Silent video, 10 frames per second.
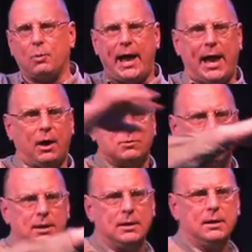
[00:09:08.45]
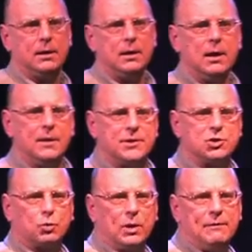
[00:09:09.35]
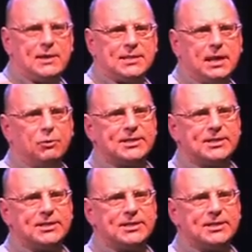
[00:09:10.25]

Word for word: around. The derivative